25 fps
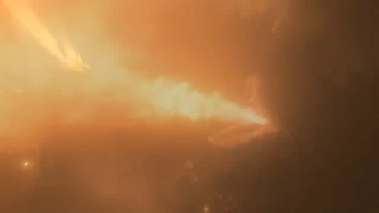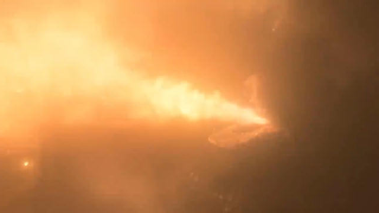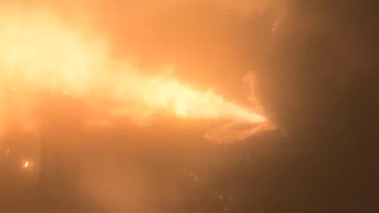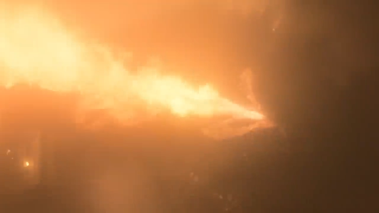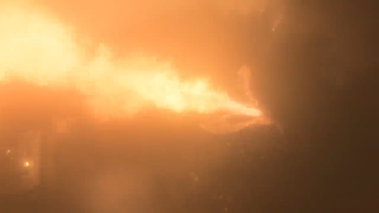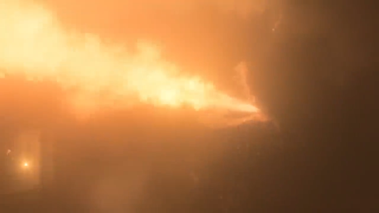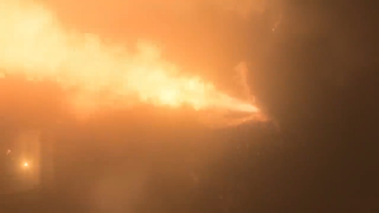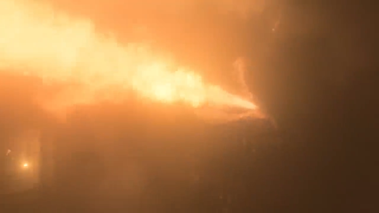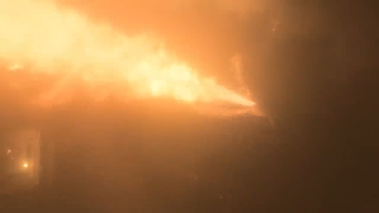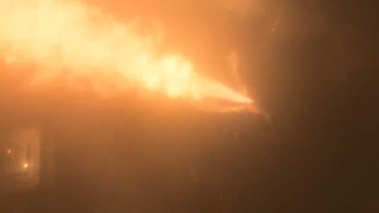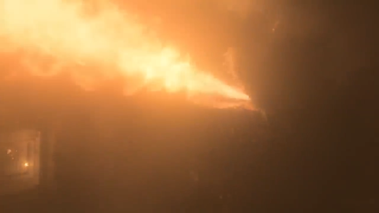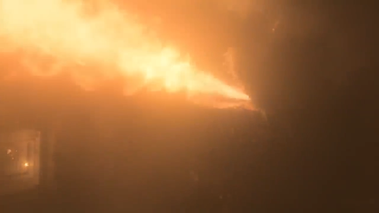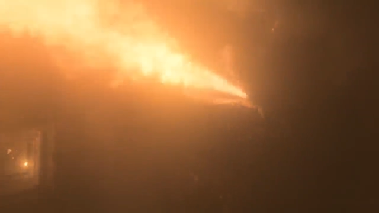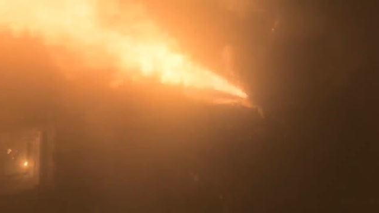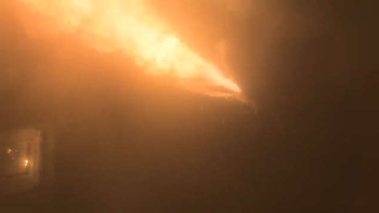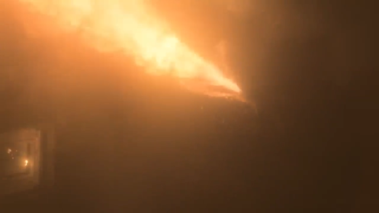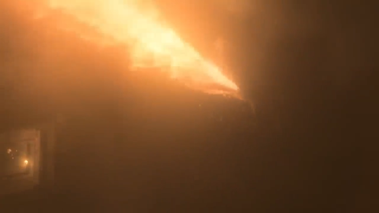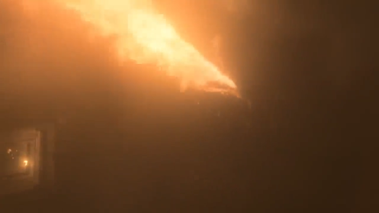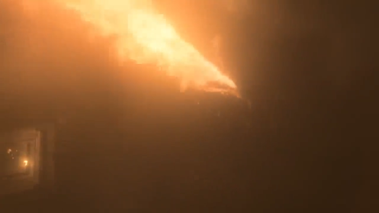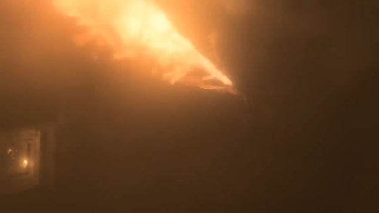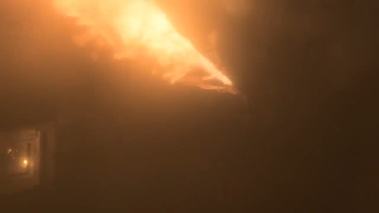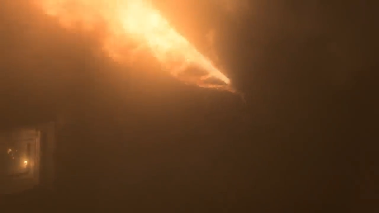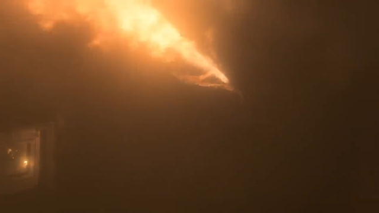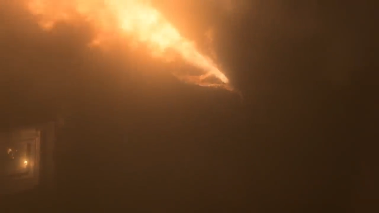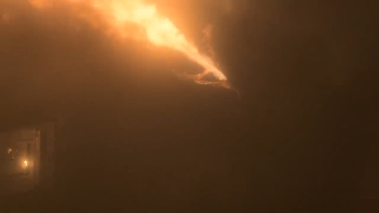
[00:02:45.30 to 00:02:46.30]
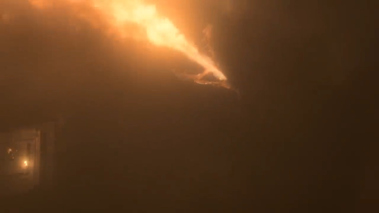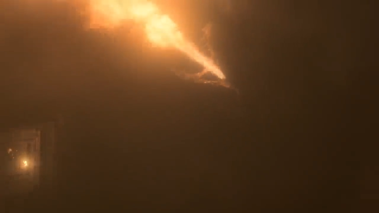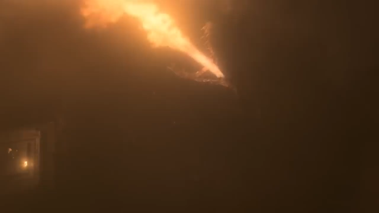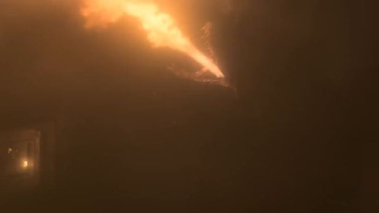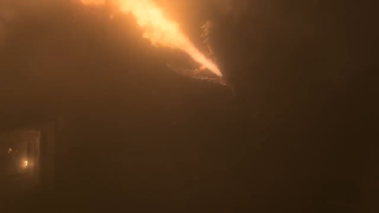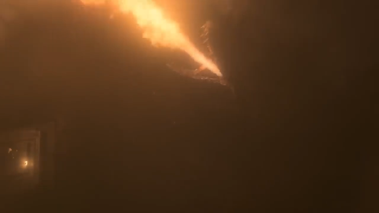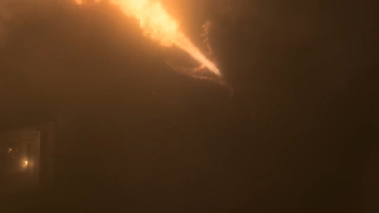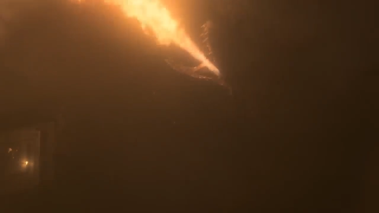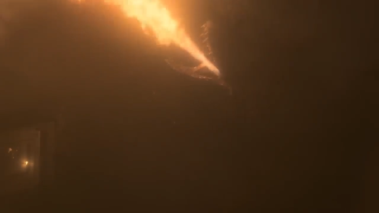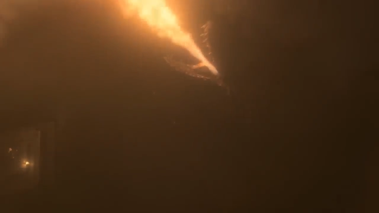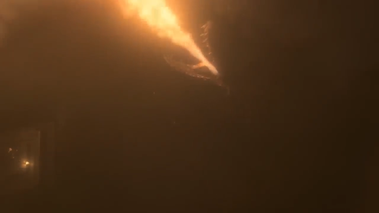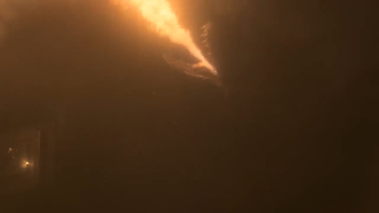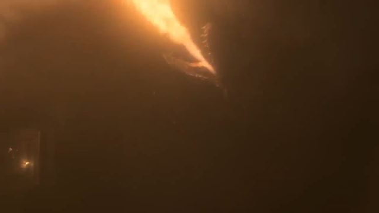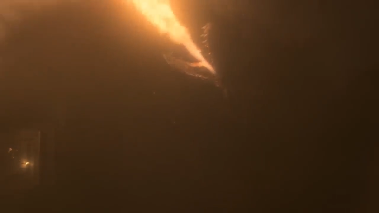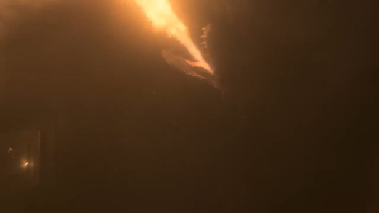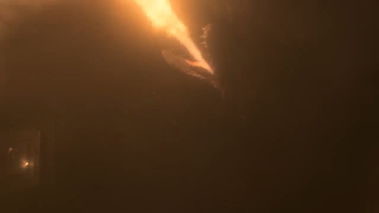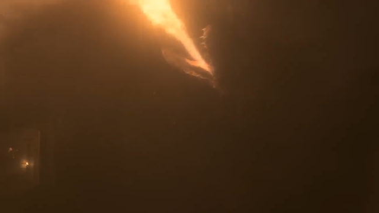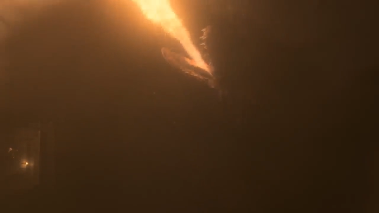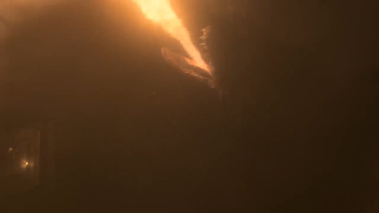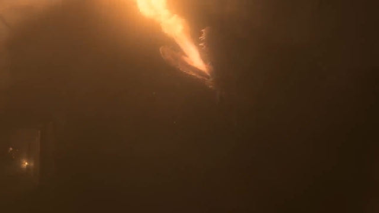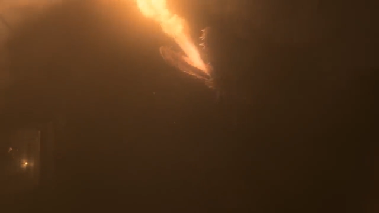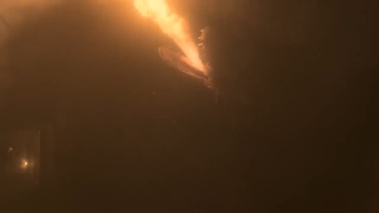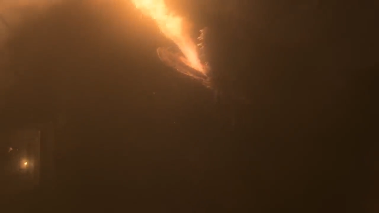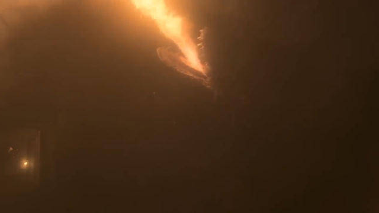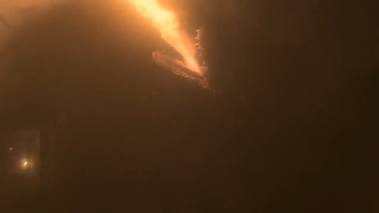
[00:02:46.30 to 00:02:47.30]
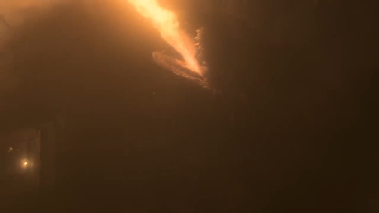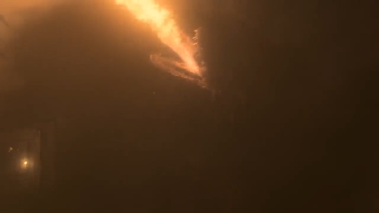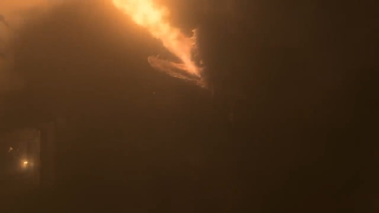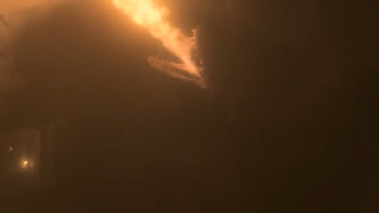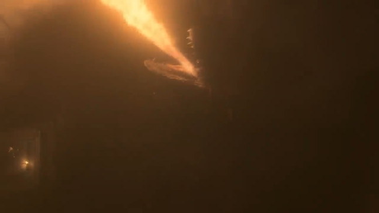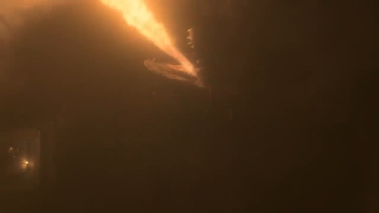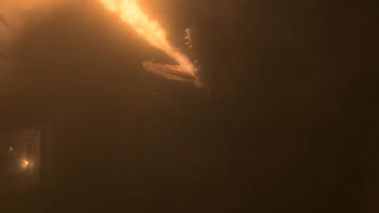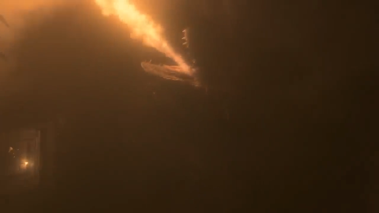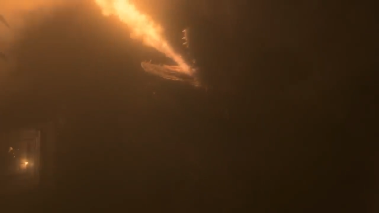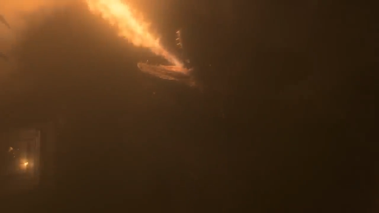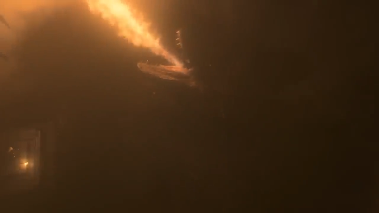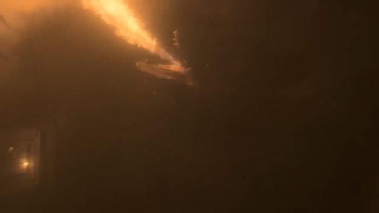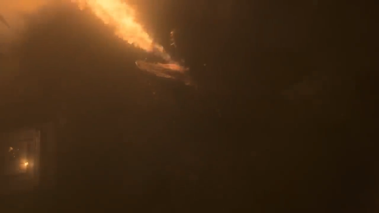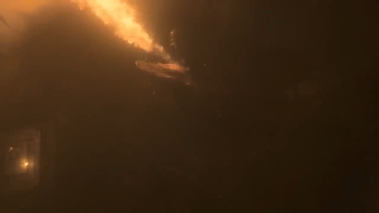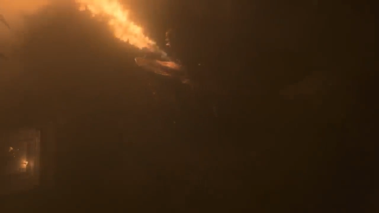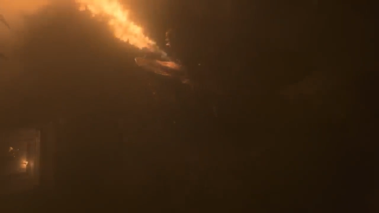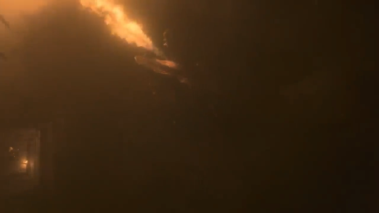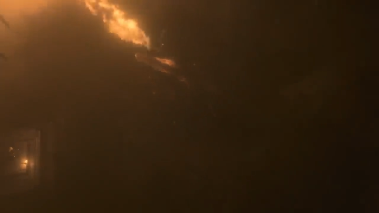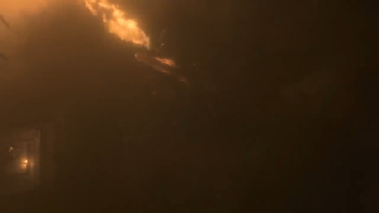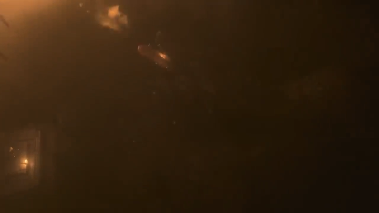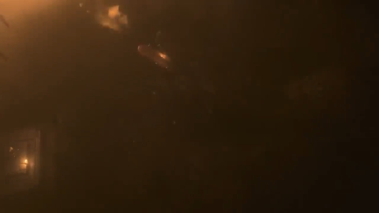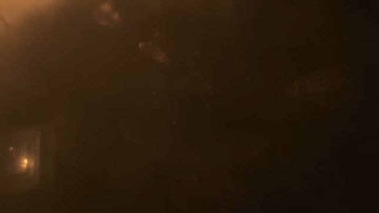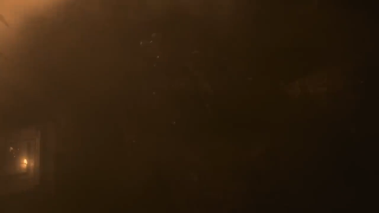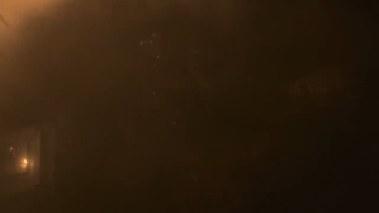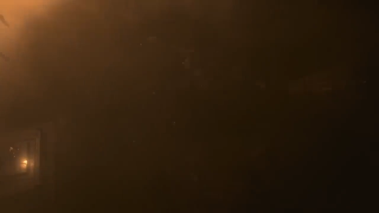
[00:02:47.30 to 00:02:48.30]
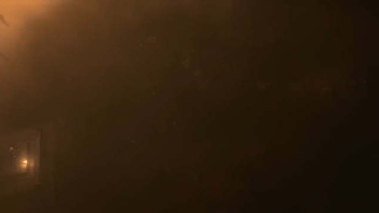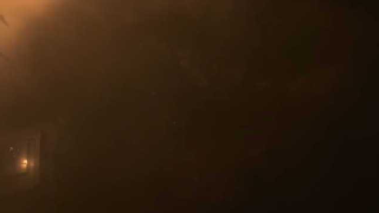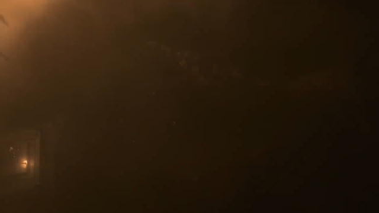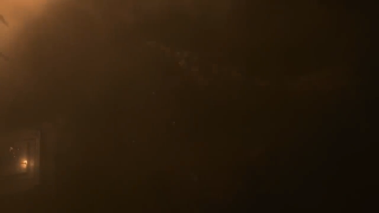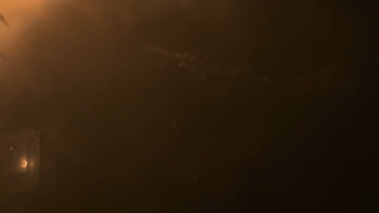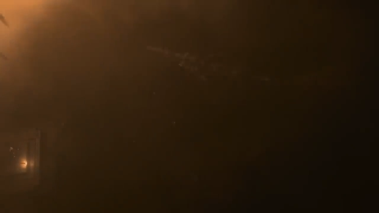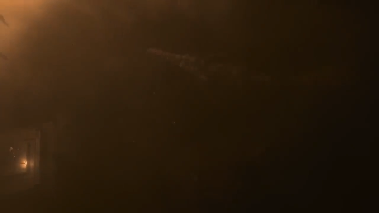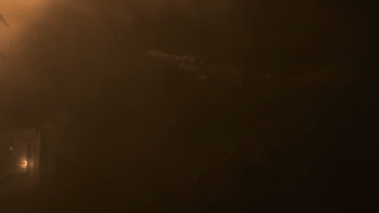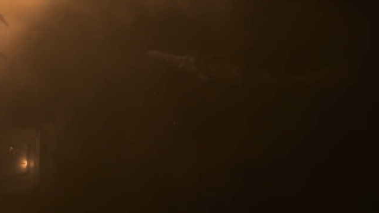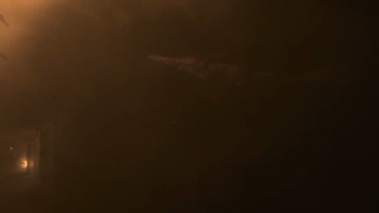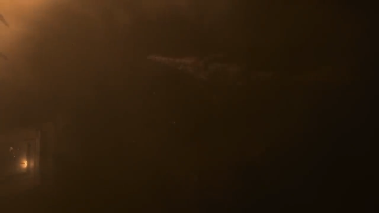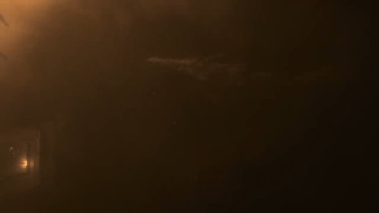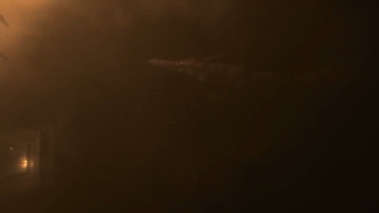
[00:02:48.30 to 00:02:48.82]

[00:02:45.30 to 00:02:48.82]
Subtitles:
Nobody's mouth can be seen.